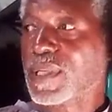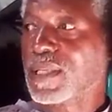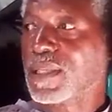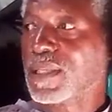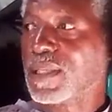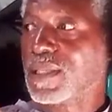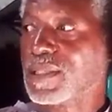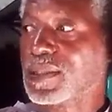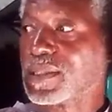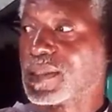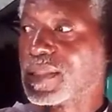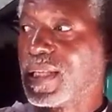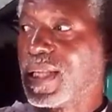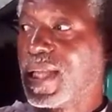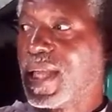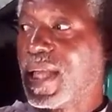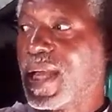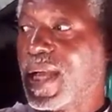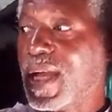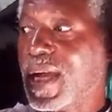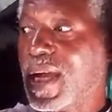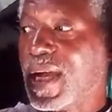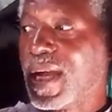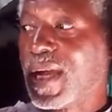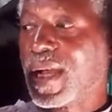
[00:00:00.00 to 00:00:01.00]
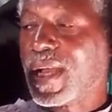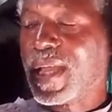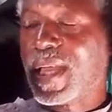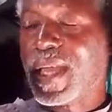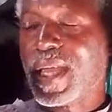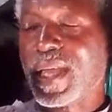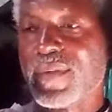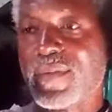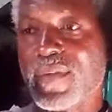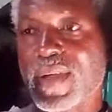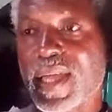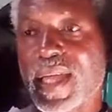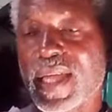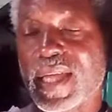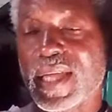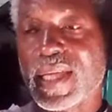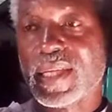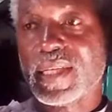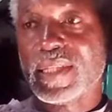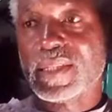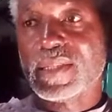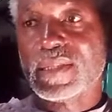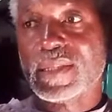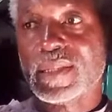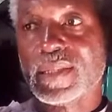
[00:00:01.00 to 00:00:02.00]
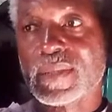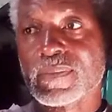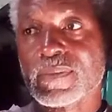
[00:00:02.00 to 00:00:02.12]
because I have a